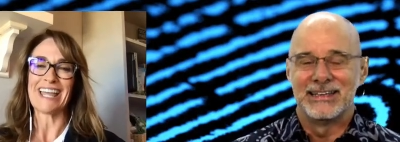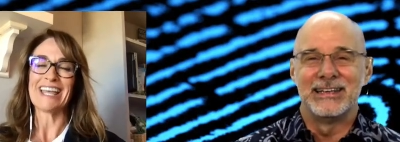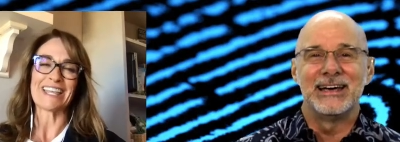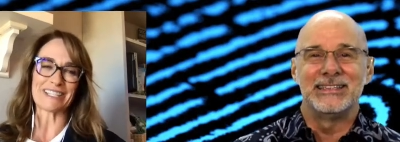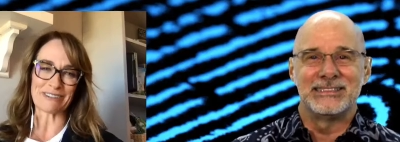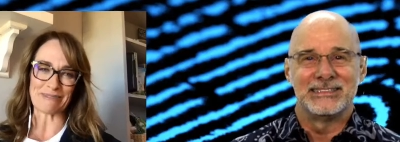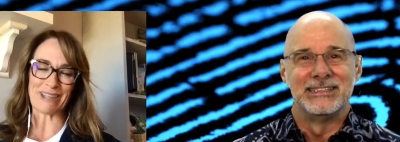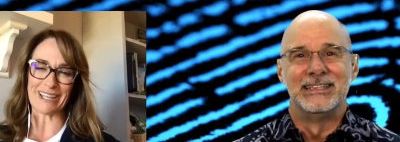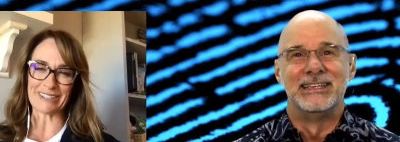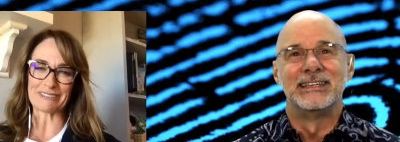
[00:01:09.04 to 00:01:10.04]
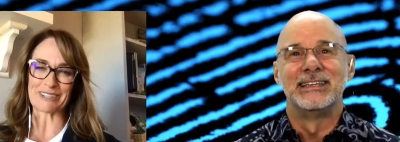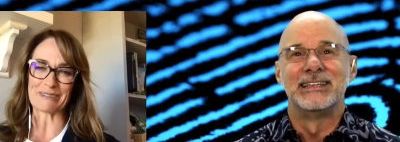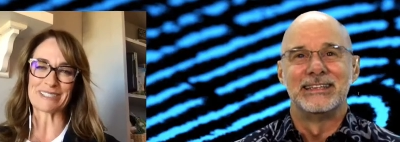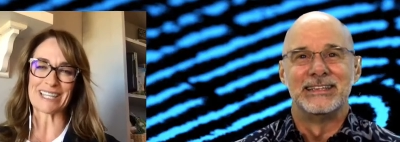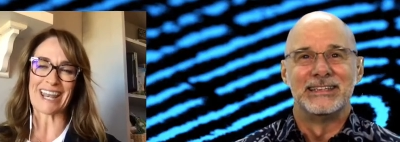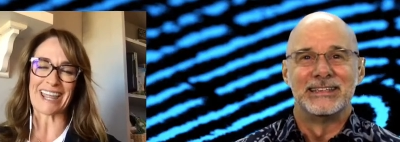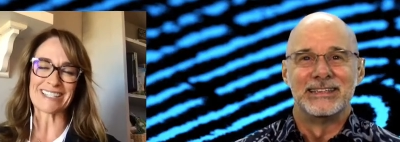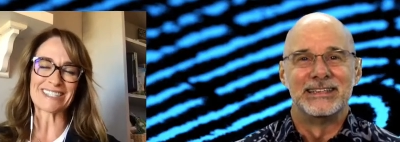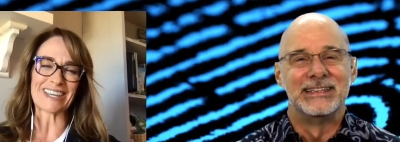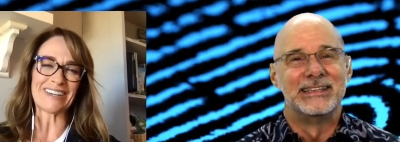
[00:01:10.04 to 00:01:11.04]
Speaker 1: nice. that's where I'm hailing from today.
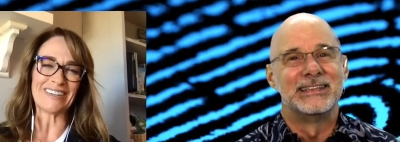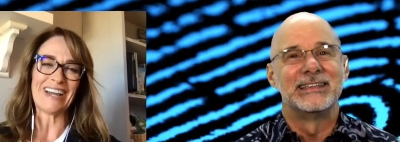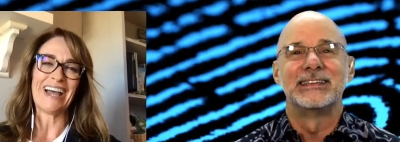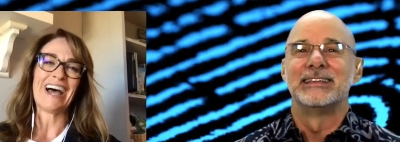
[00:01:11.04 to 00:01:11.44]
So,